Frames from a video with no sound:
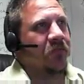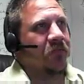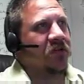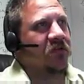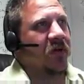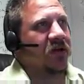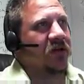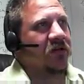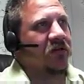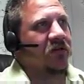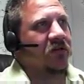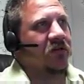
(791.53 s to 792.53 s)
Maybe it's just my...
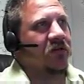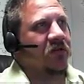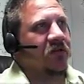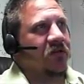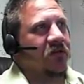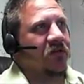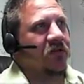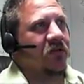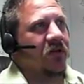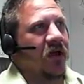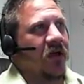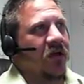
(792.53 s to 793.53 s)

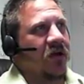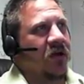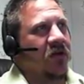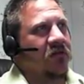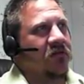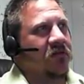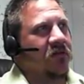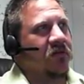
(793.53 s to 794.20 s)
Oh, there it goes.